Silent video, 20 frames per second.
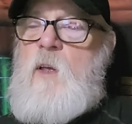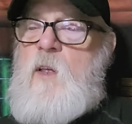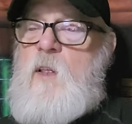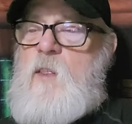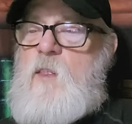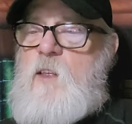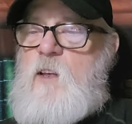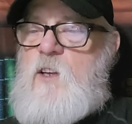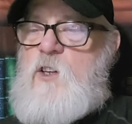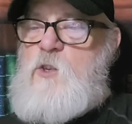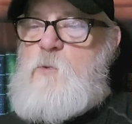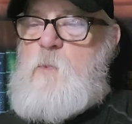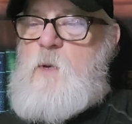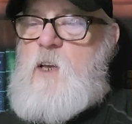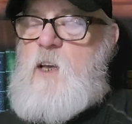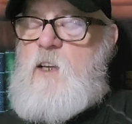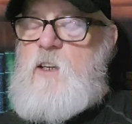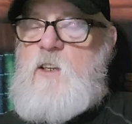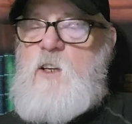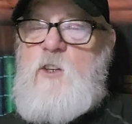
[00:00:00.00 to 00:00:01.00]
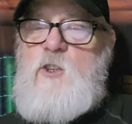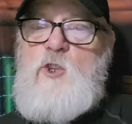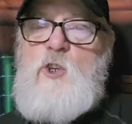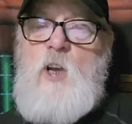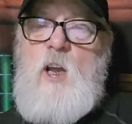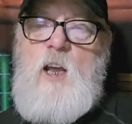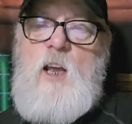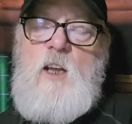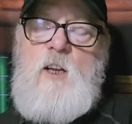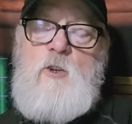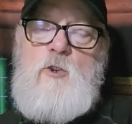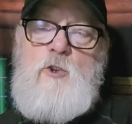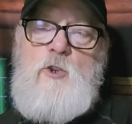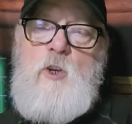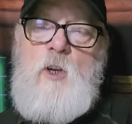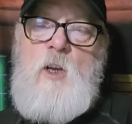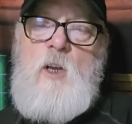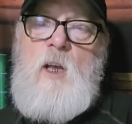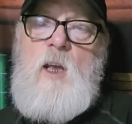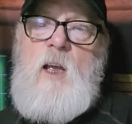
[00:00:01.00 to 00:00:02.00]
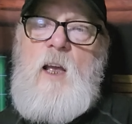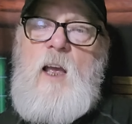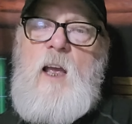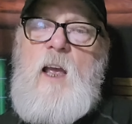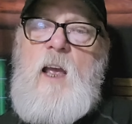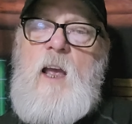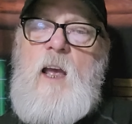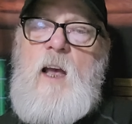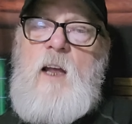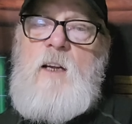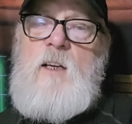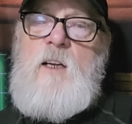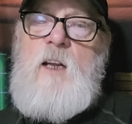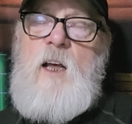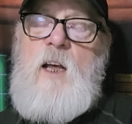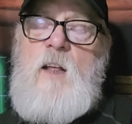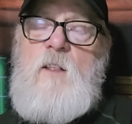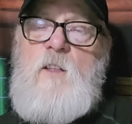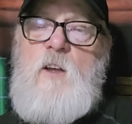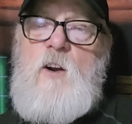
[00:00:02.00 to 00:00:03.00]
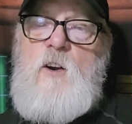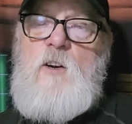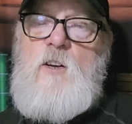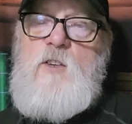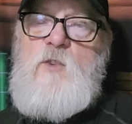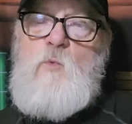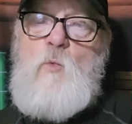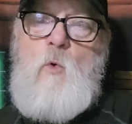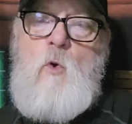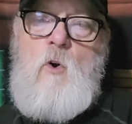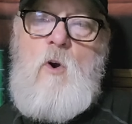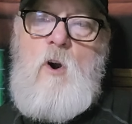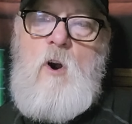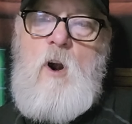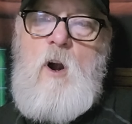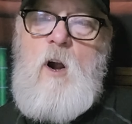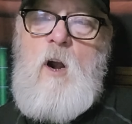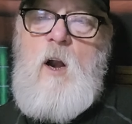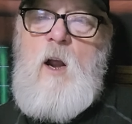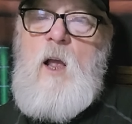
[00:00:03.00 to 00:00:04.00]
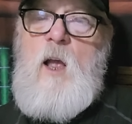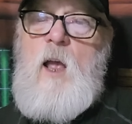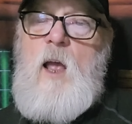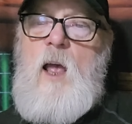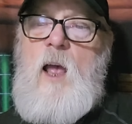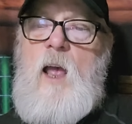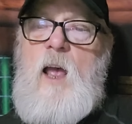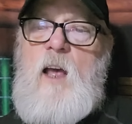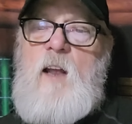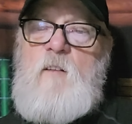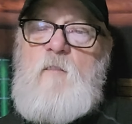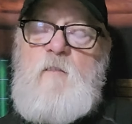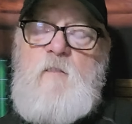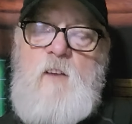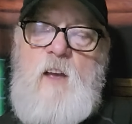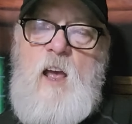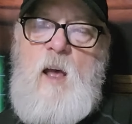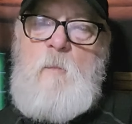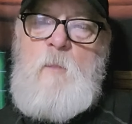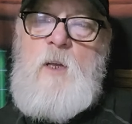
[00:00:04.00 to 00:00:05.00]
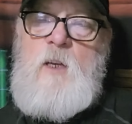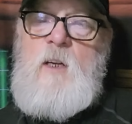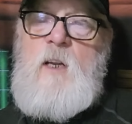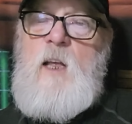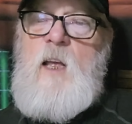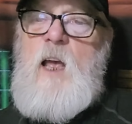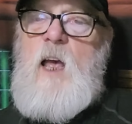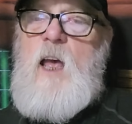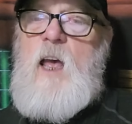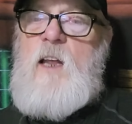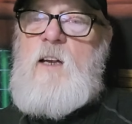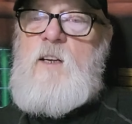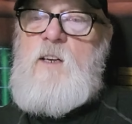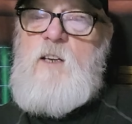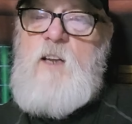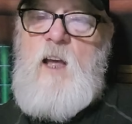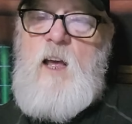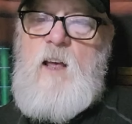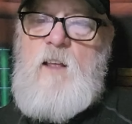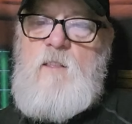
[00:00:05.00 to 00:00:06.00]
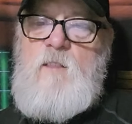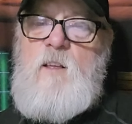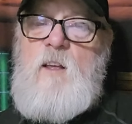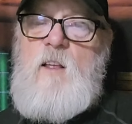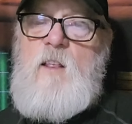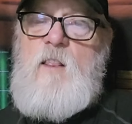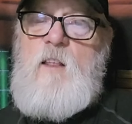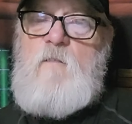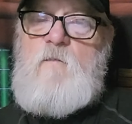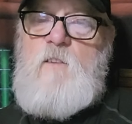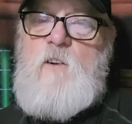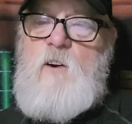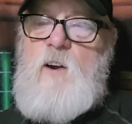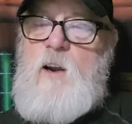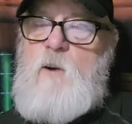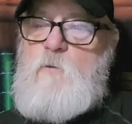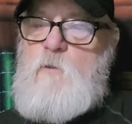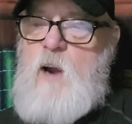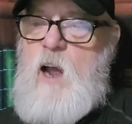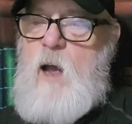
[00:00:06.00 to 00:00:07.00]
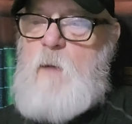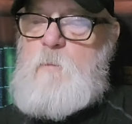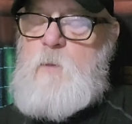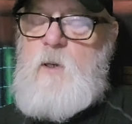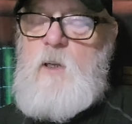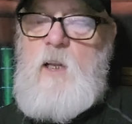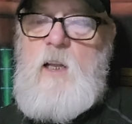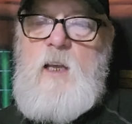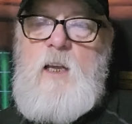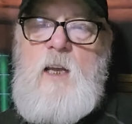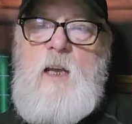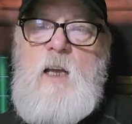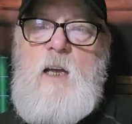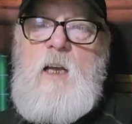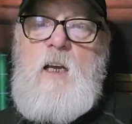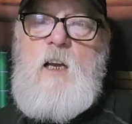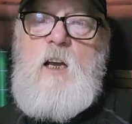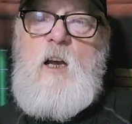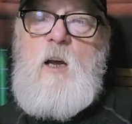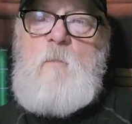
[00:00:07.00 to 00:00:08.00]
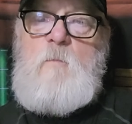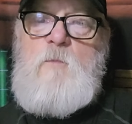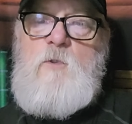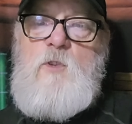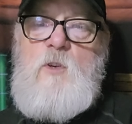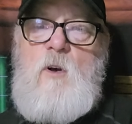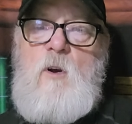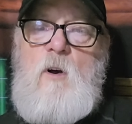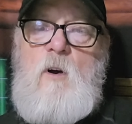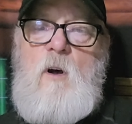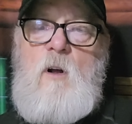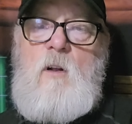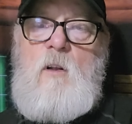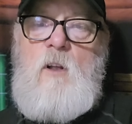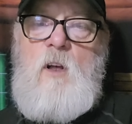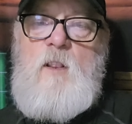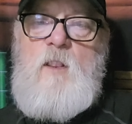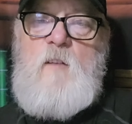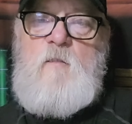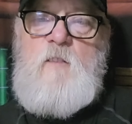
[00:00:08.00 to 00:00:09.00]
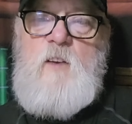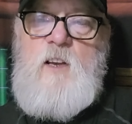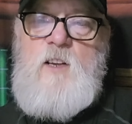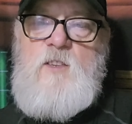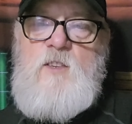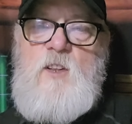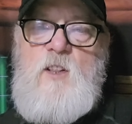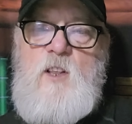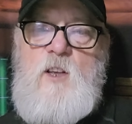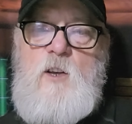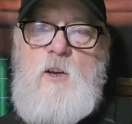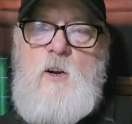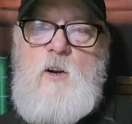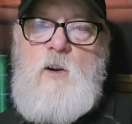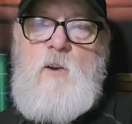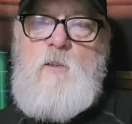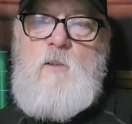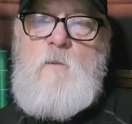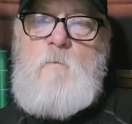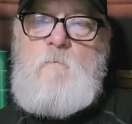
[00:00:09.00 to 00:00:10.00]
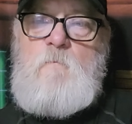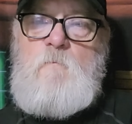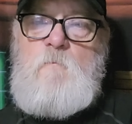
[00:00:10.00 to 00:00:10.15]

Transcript: things begin to change, and there is war and famine and death that very rapidly comes all on the face of the earth.